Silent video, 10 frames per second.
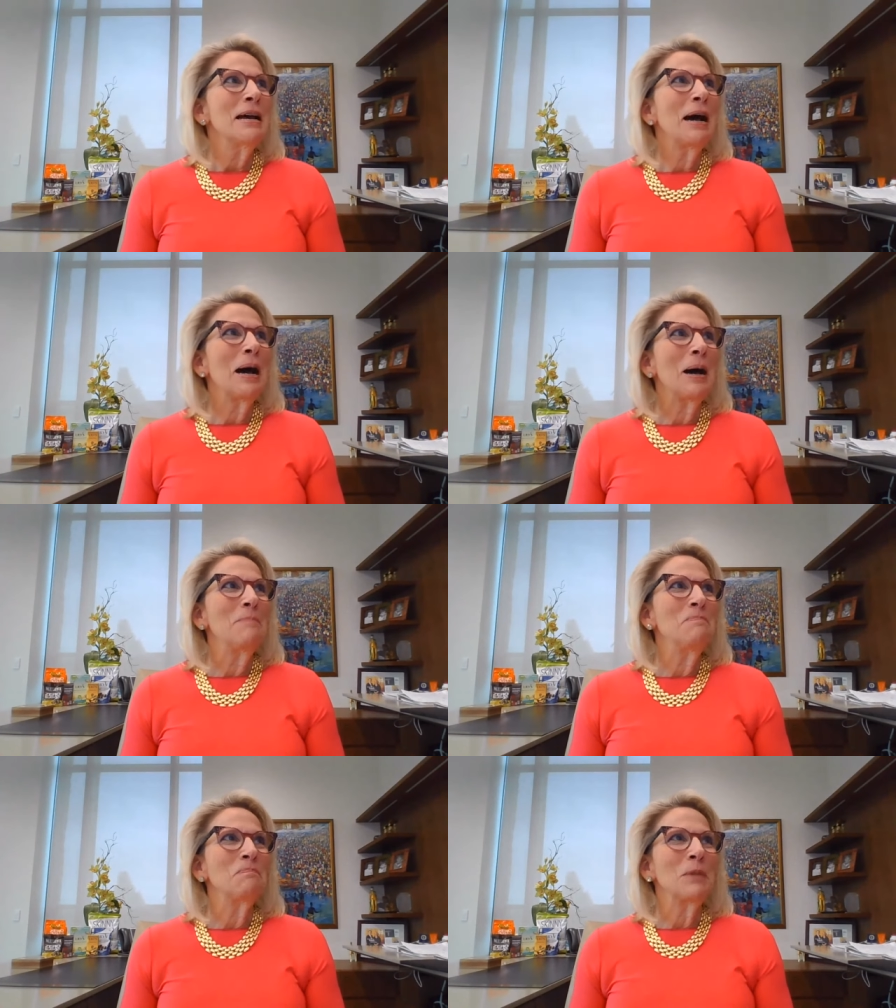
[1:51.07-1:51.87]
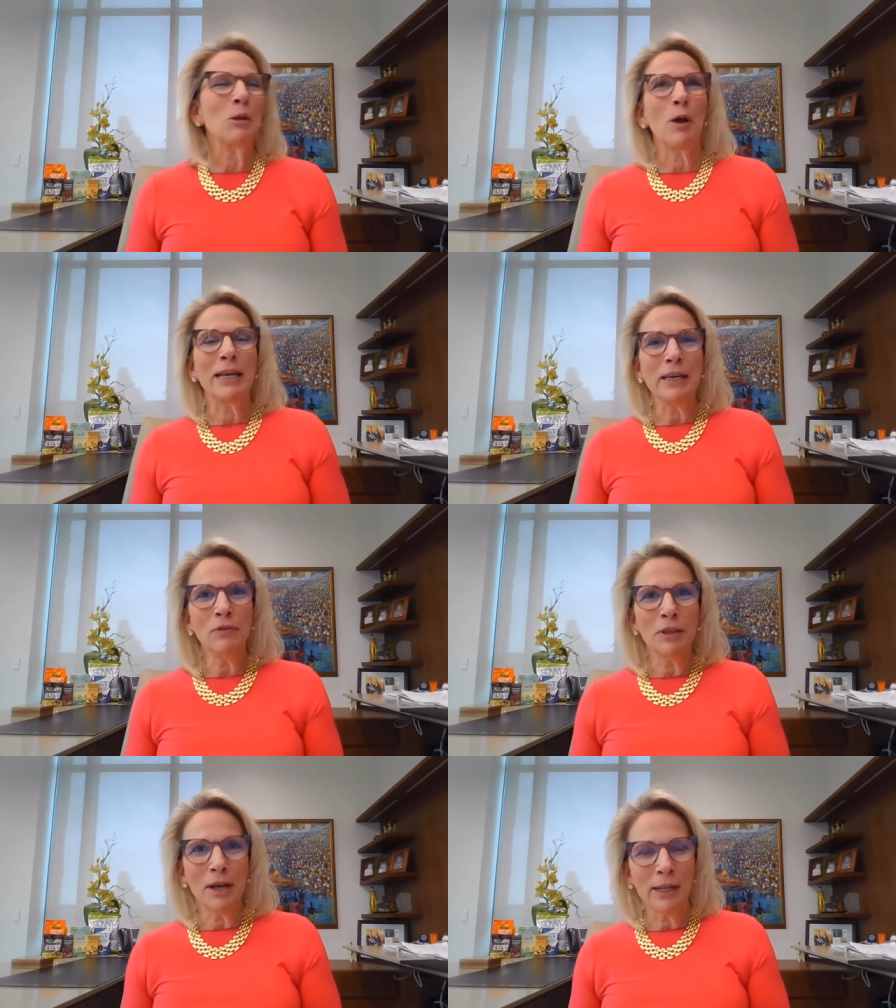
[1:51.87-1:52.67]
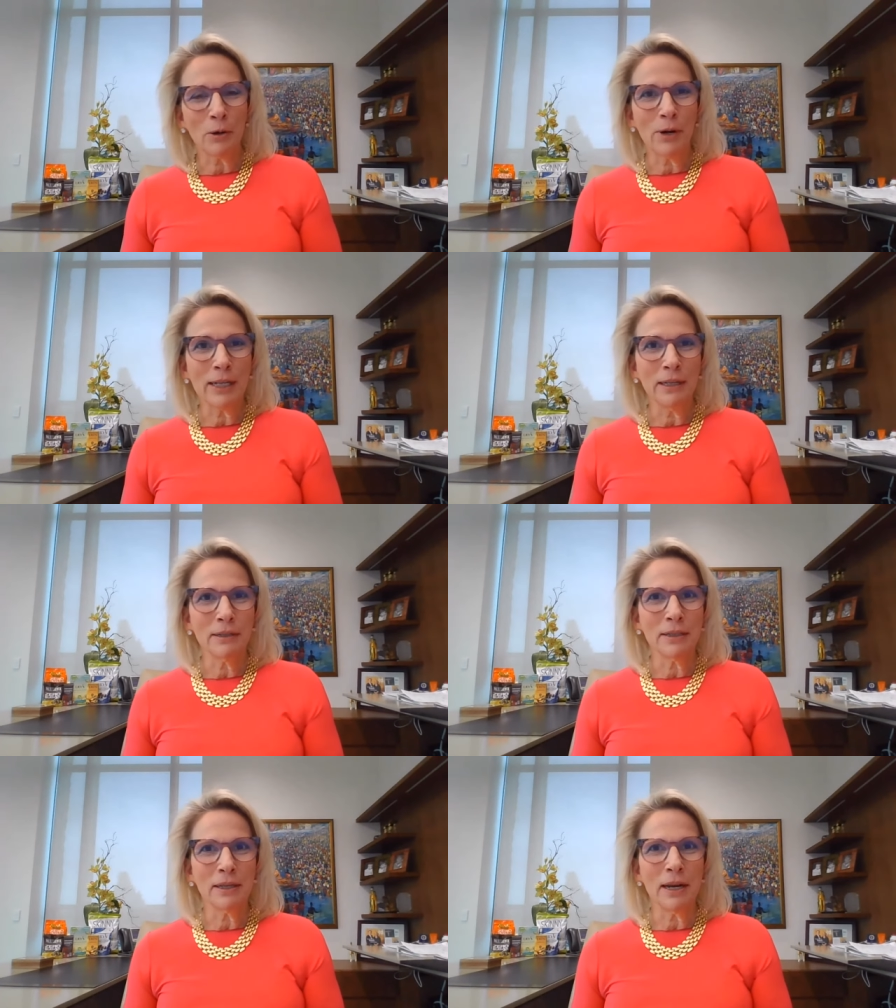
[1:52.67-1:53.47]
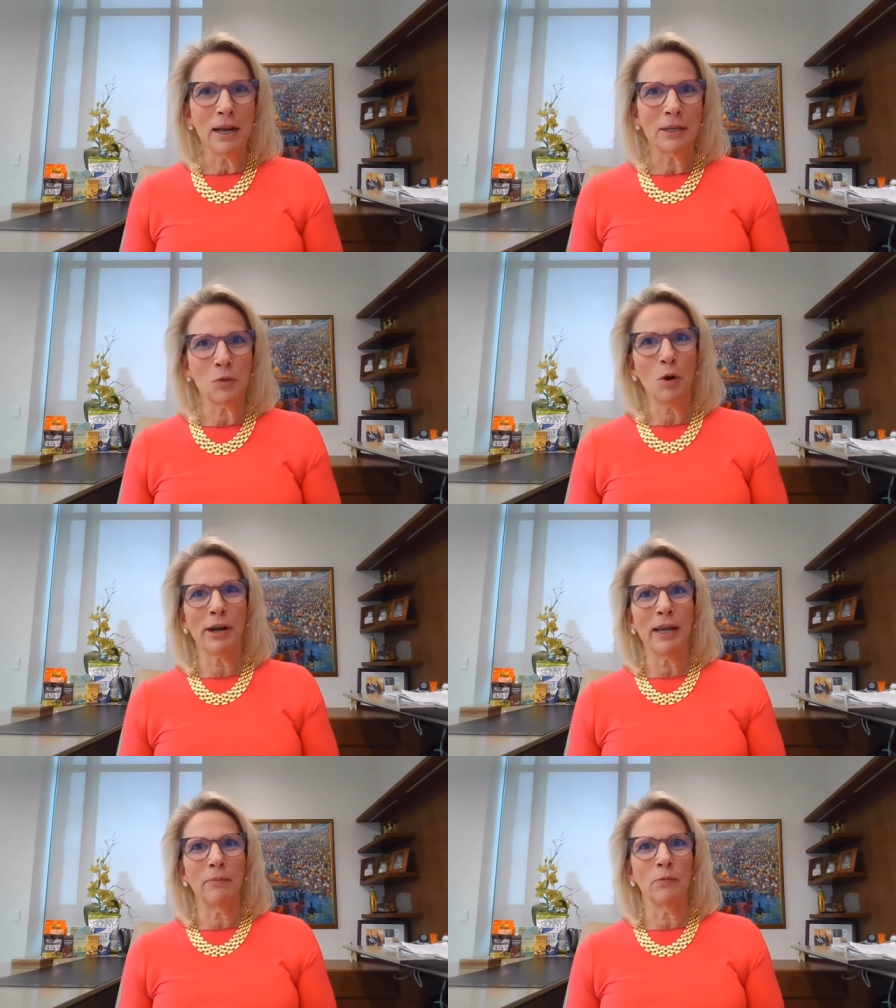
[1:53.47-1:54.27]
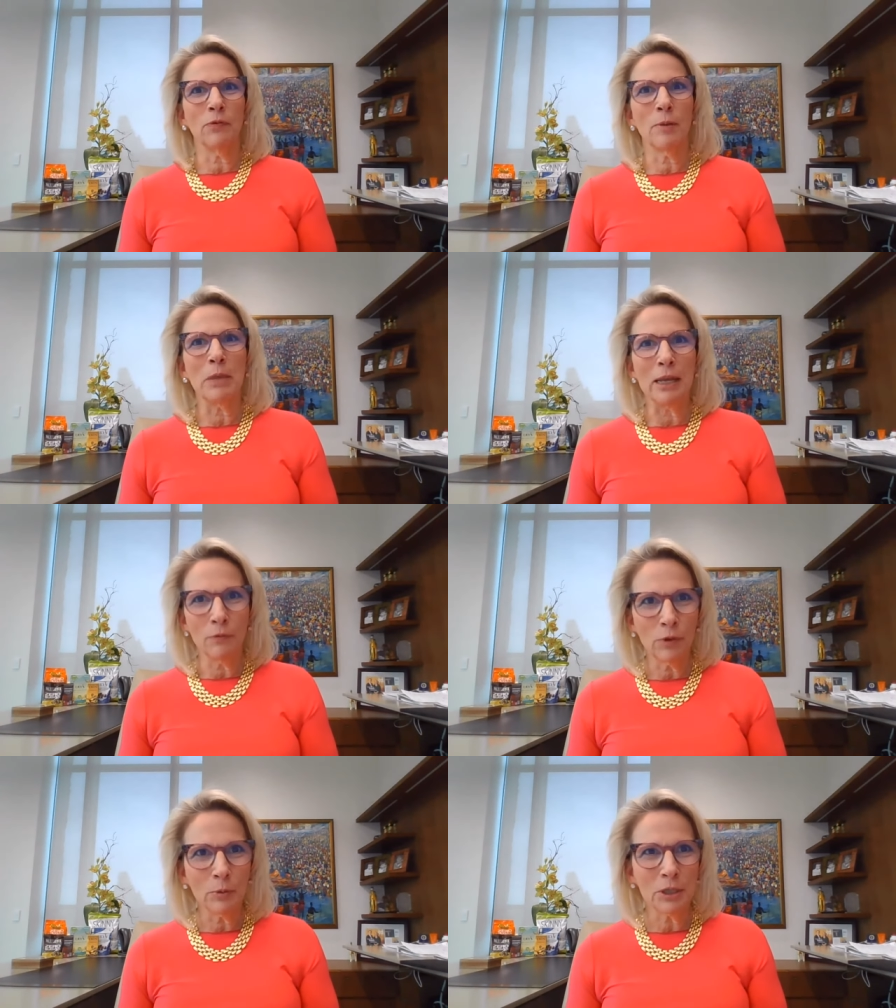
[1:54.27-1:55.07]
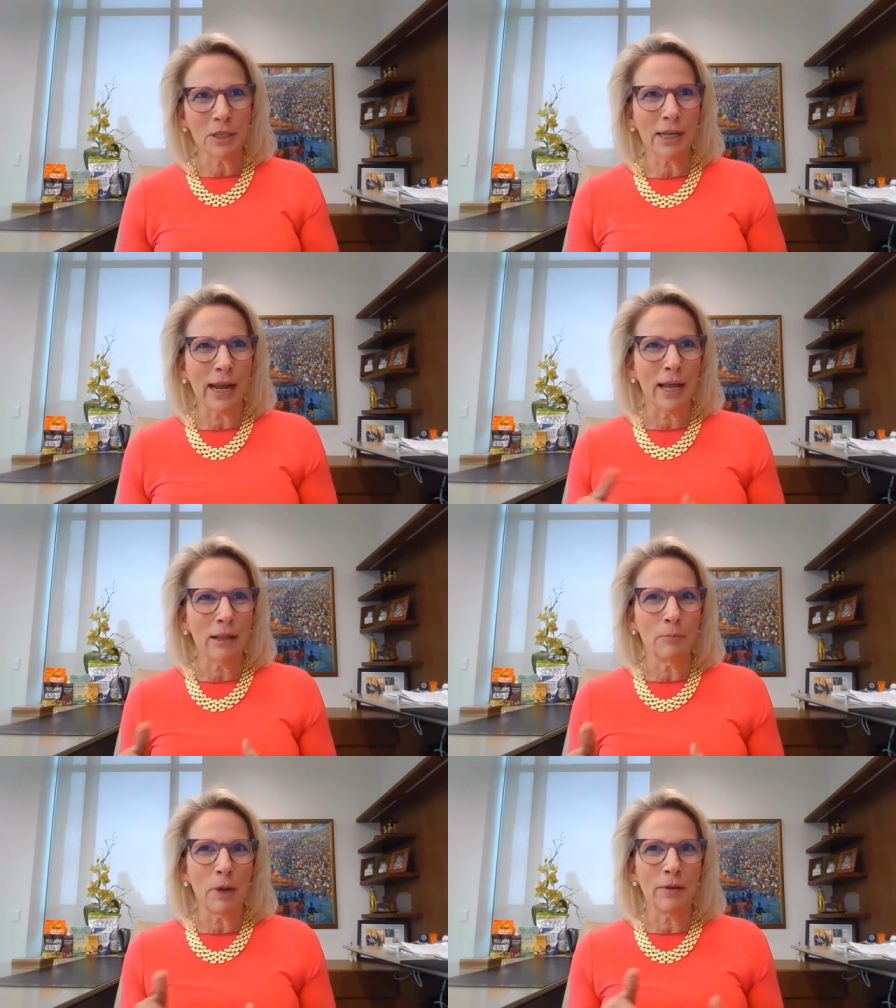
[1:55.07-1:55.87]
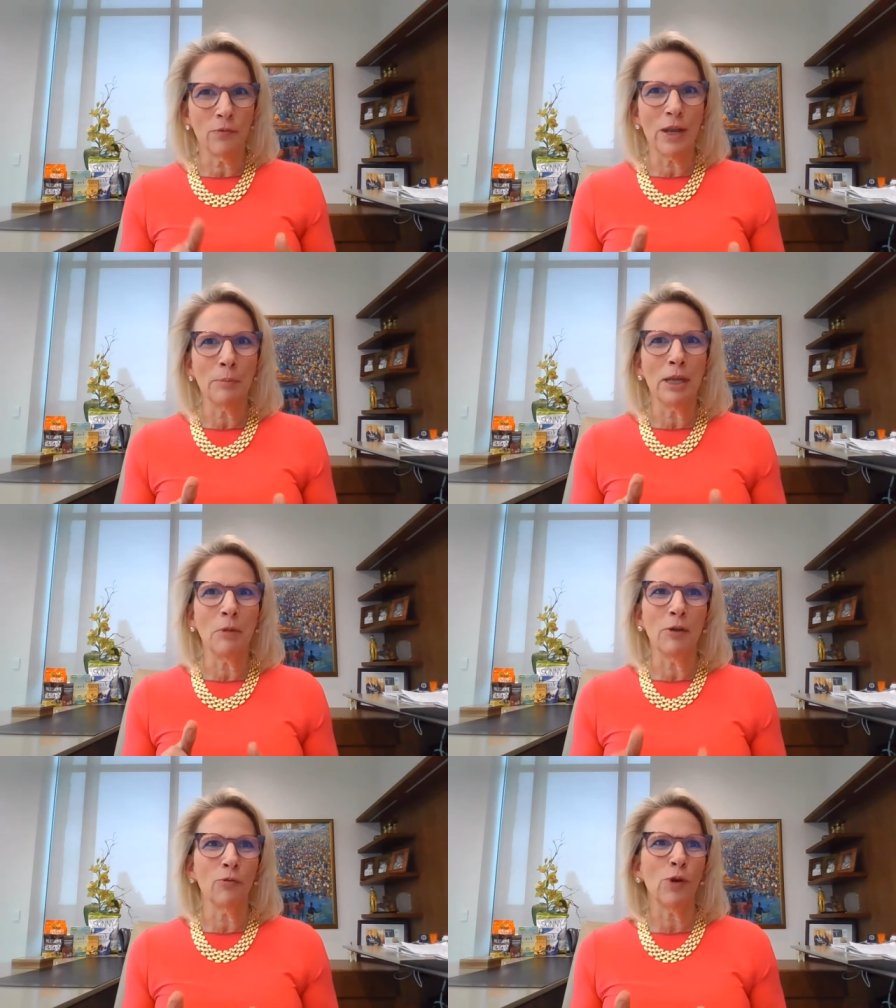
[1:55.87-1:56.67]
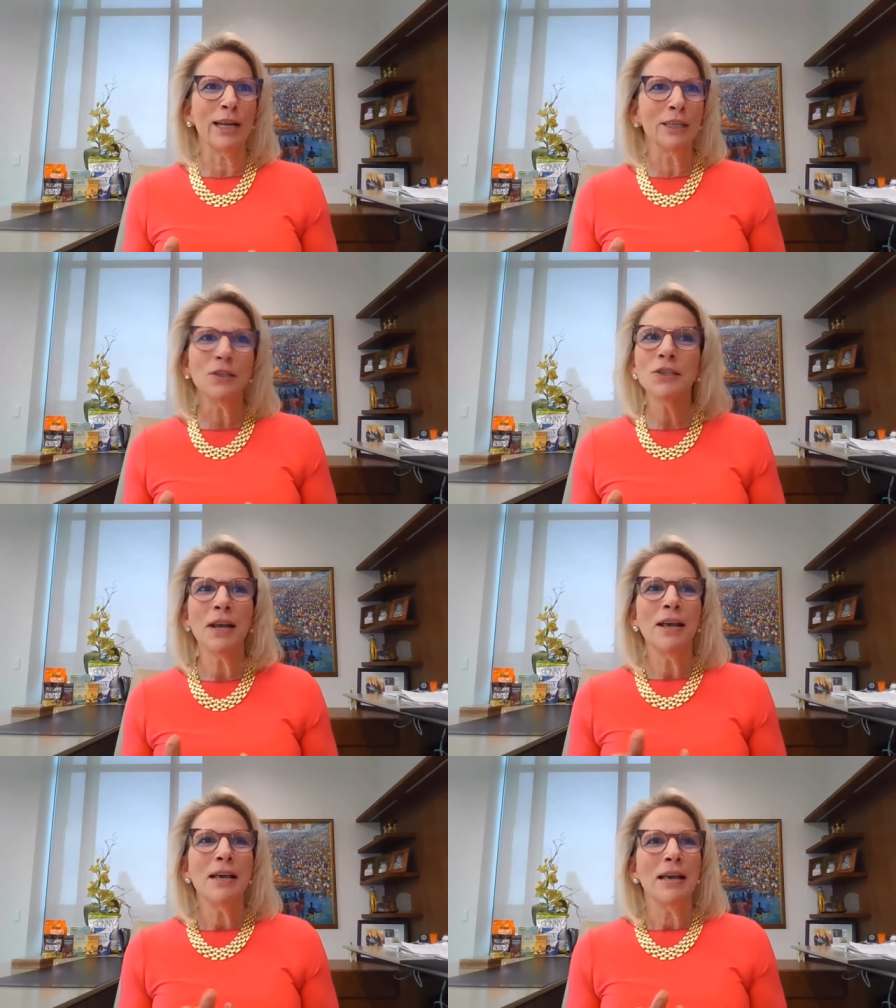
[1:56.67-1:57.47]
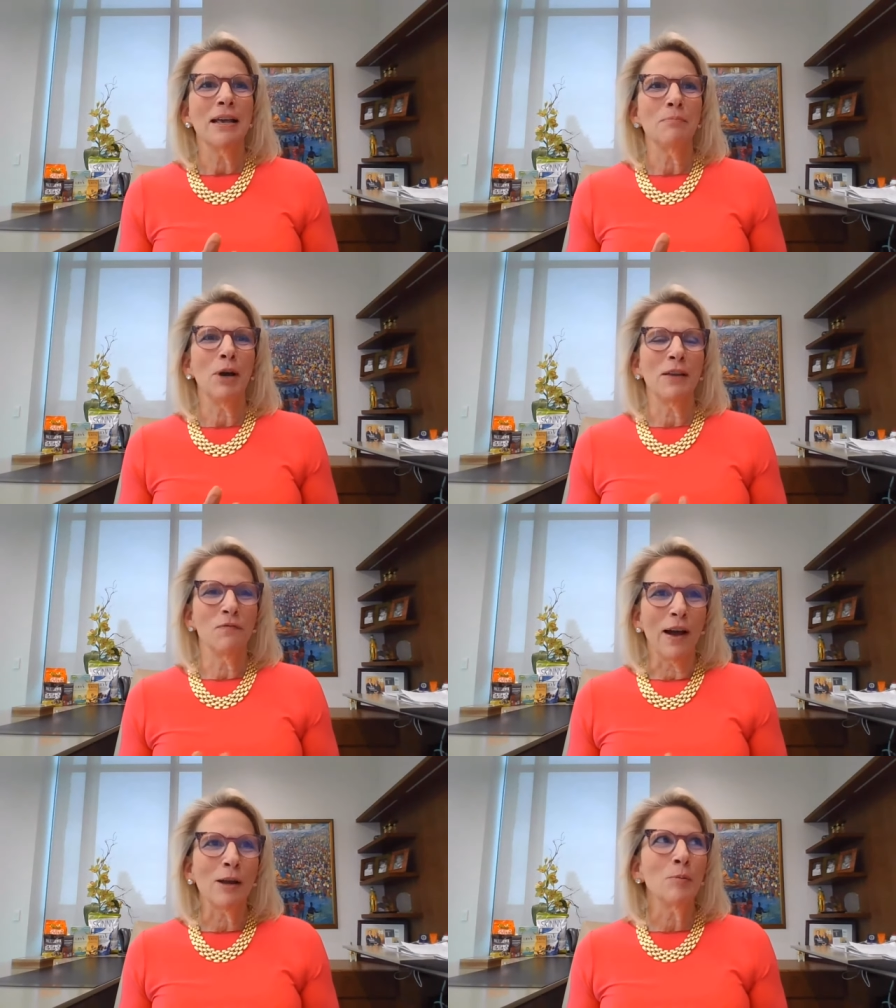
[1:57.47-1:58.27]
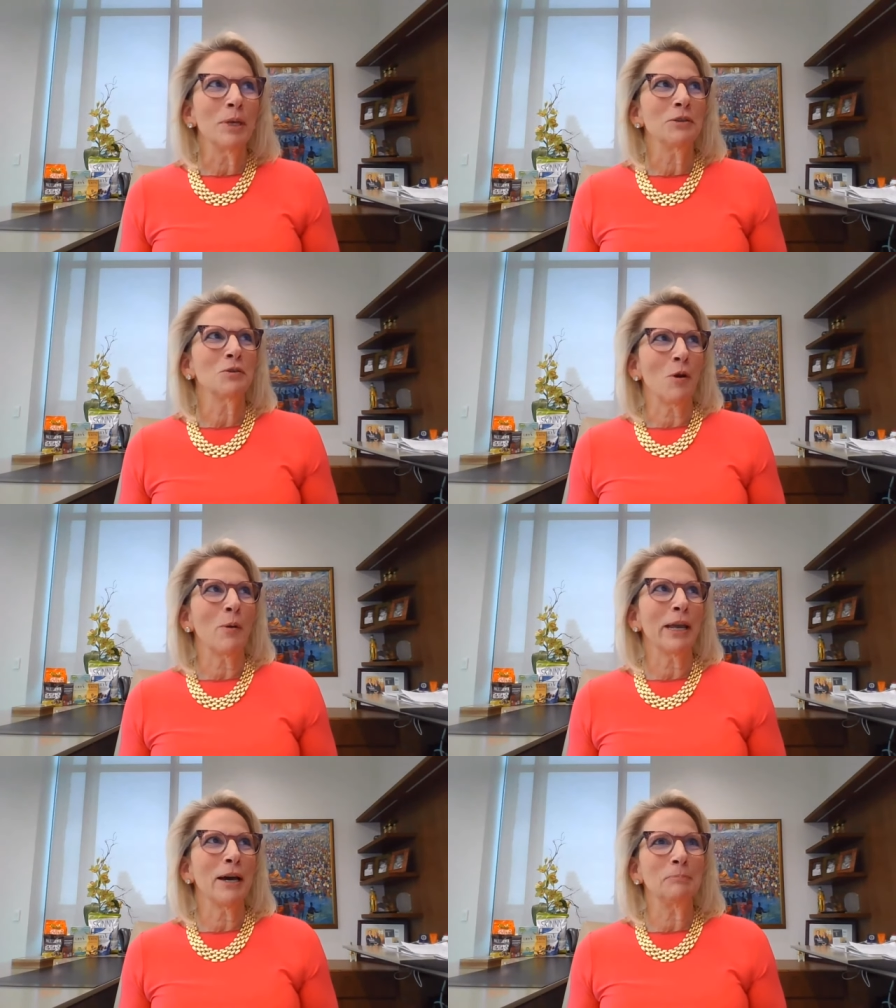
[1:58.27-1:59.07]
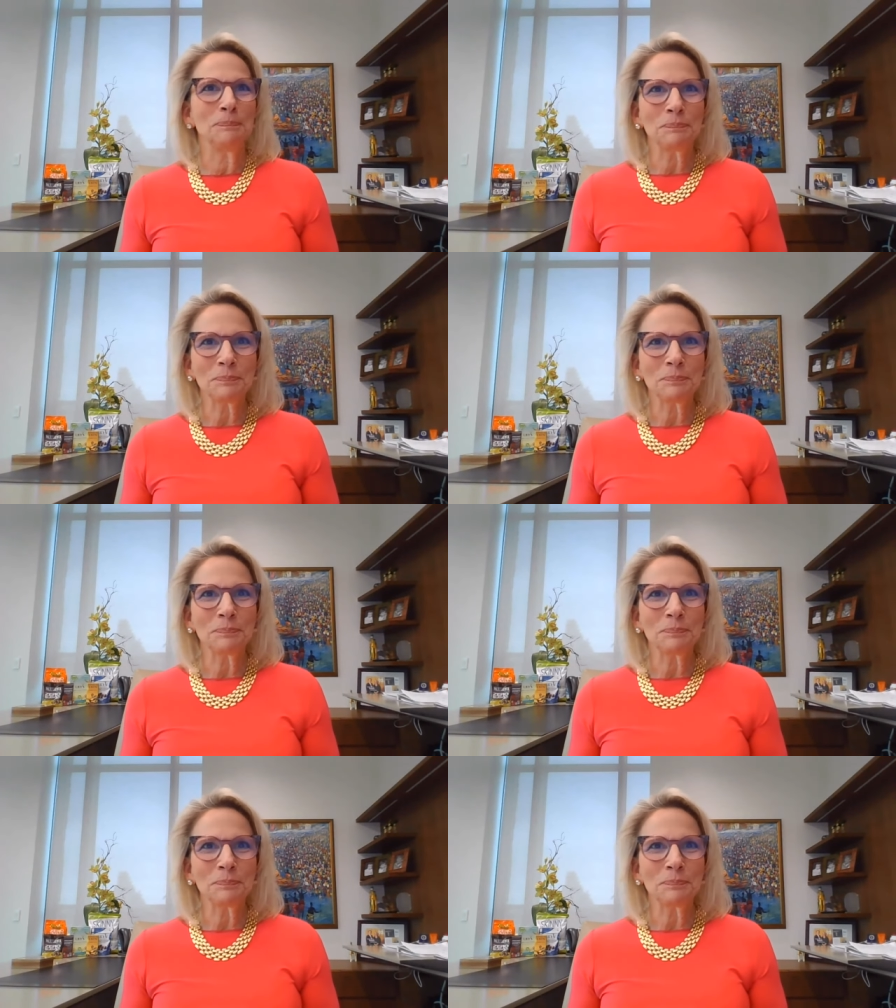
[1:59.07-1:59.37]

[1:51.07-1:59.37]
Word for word: Um, you know, I give a lot of credit uh, to where I am from the influence that I had on my family, my friends, and my environment growing up.